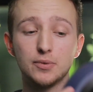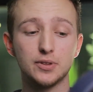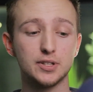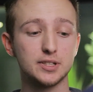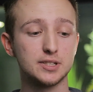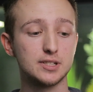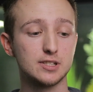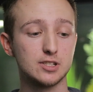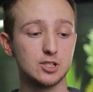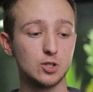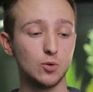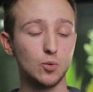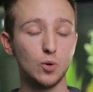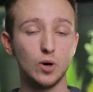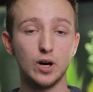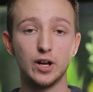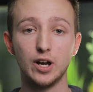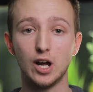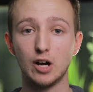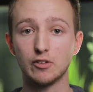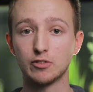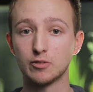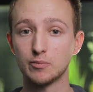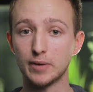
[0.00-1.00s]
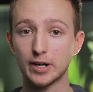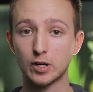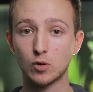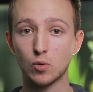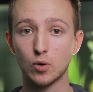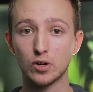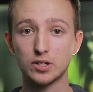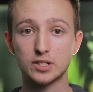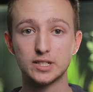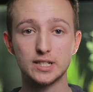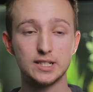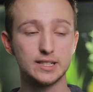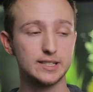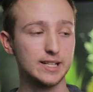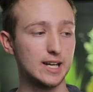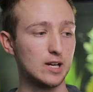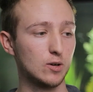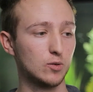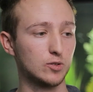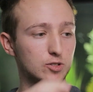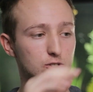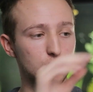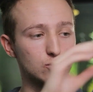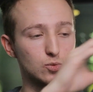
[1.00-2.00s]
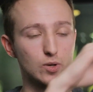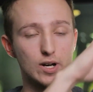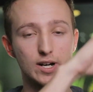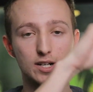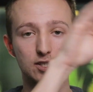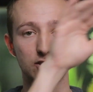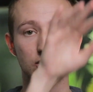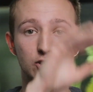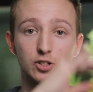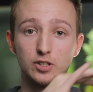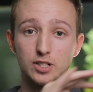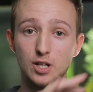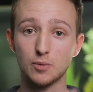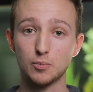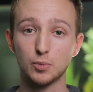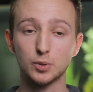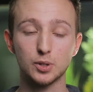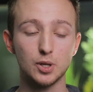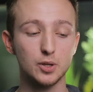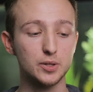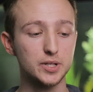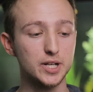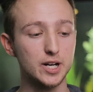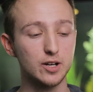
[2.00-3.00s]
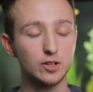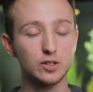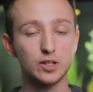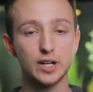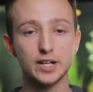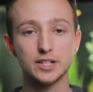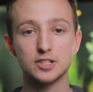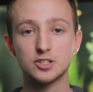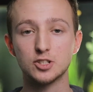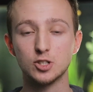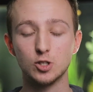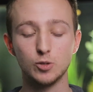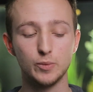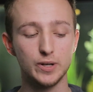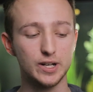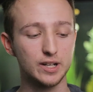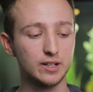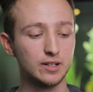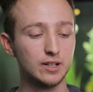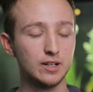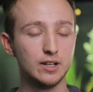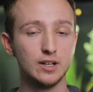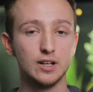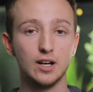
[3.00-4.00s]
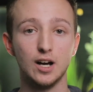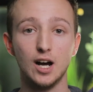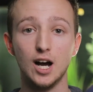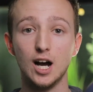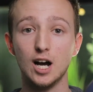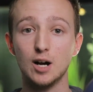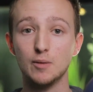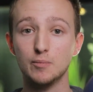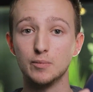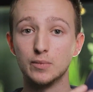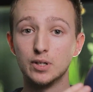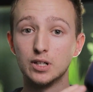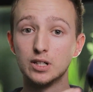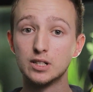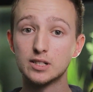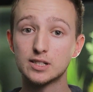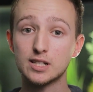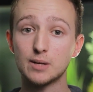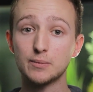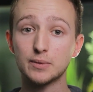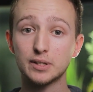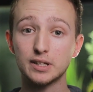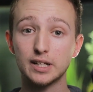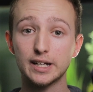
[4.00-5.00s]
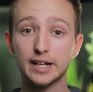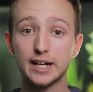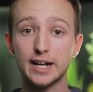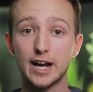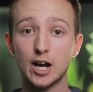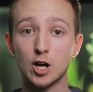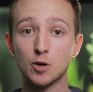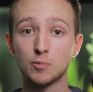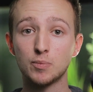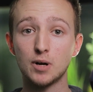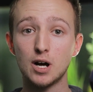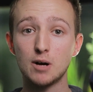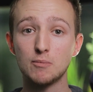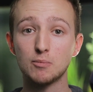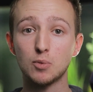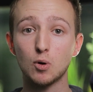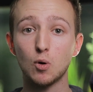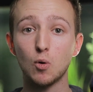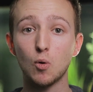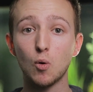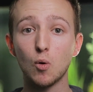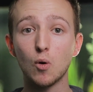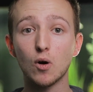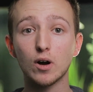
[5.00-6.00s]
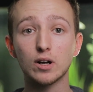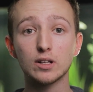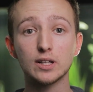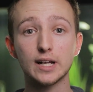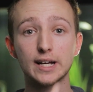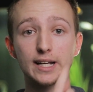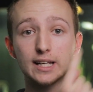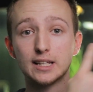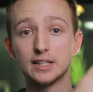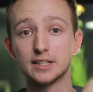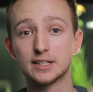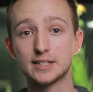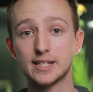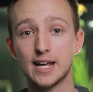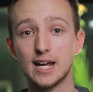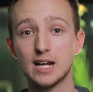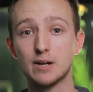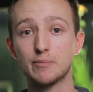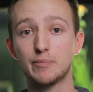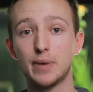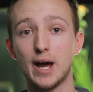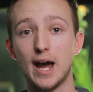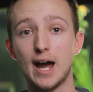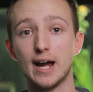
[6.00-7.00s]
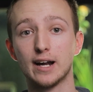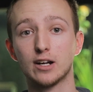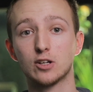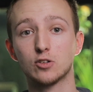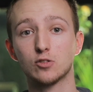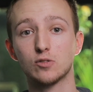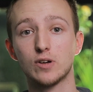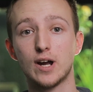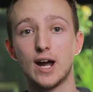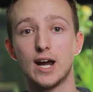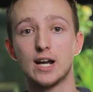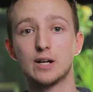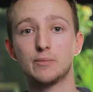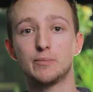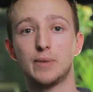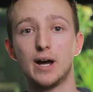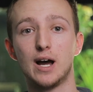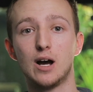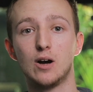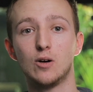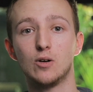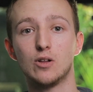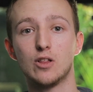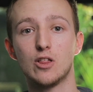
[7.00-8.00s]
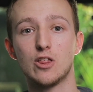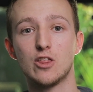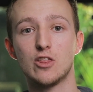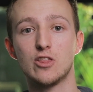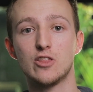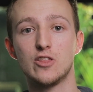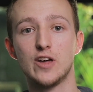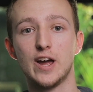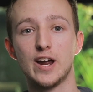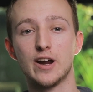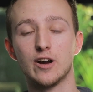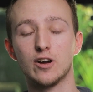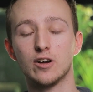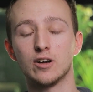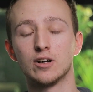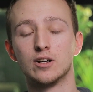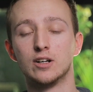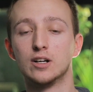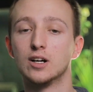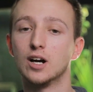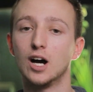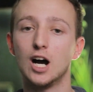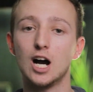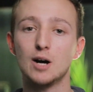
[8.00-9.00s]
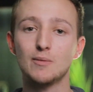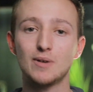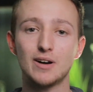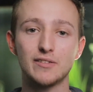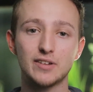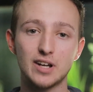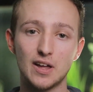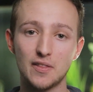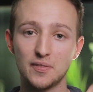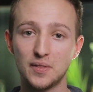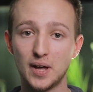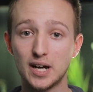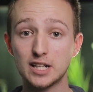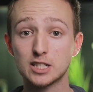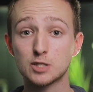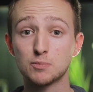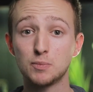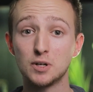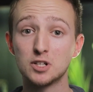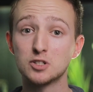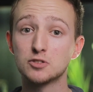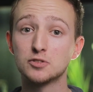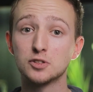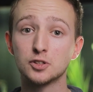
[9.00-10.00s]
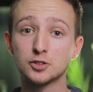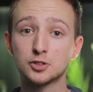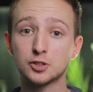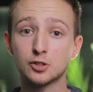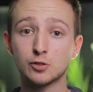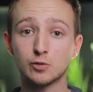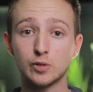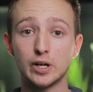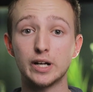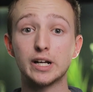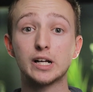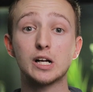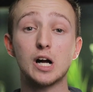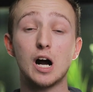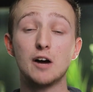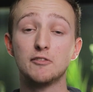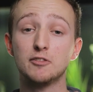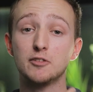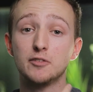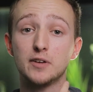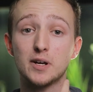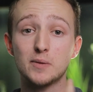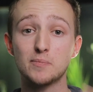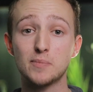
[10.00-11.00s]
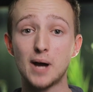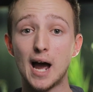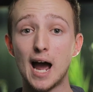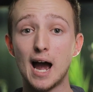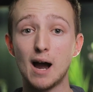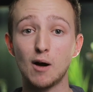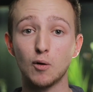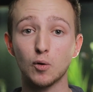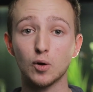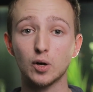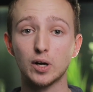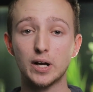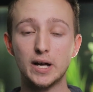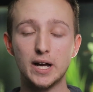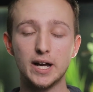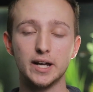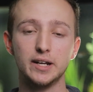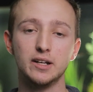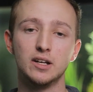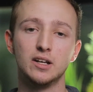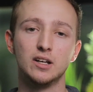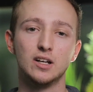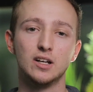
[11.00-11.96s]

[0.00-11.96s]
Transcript: This is the one off of my quarantine tank, which is why it's hooked up with all the airline tubing. Something like an air pump, or like in the tank back right about there, I've got that sponge filter running off of a power head.